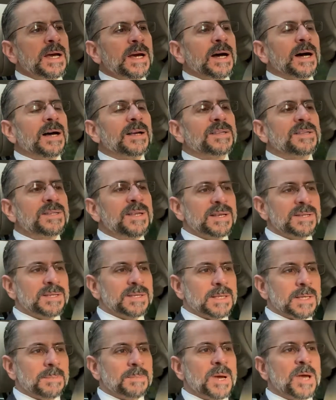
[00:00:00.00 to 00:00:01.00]
Assist
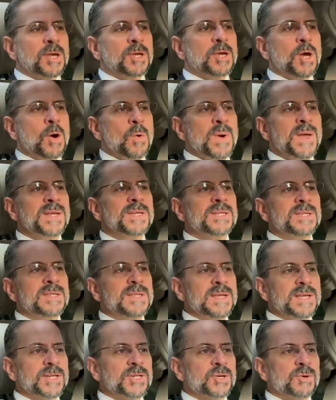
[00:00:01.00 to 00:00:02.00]
them. Go into
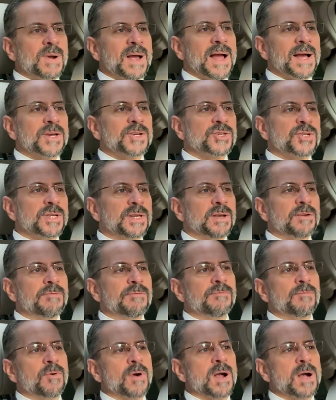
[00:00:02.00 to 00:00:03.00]
the interaction
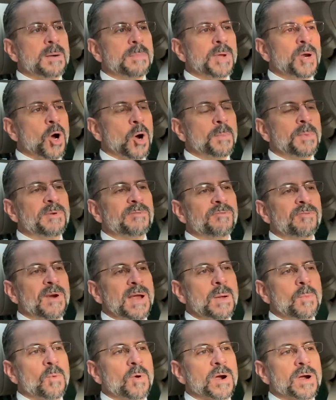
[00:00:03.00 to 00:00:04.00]
from an open
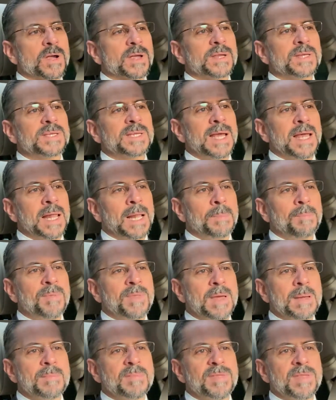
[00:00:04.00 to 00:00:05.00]
framework to help
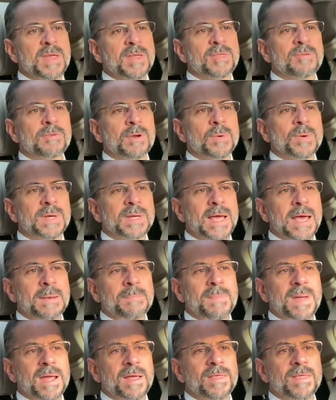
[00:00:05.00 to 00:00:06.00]
them think through it and
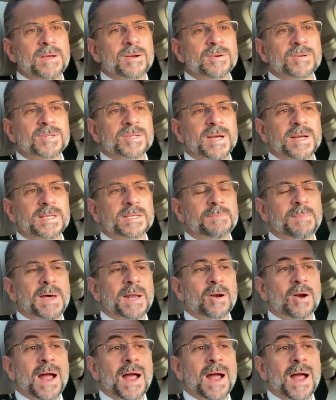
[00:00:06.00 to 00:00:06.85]
make their sites better.